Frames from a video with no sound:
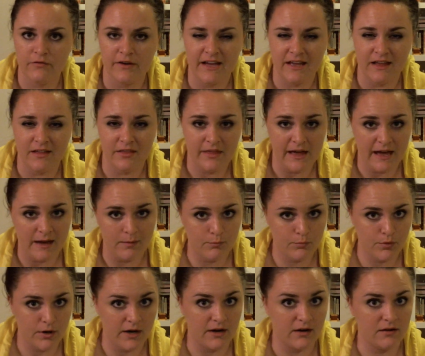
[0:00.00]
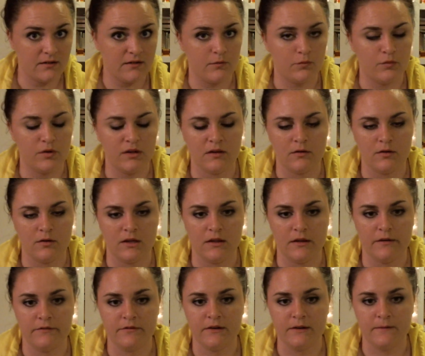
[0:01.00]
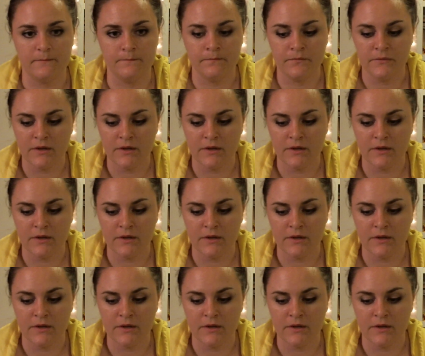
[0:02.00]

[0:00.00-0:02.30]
via that product. I really, really loved it.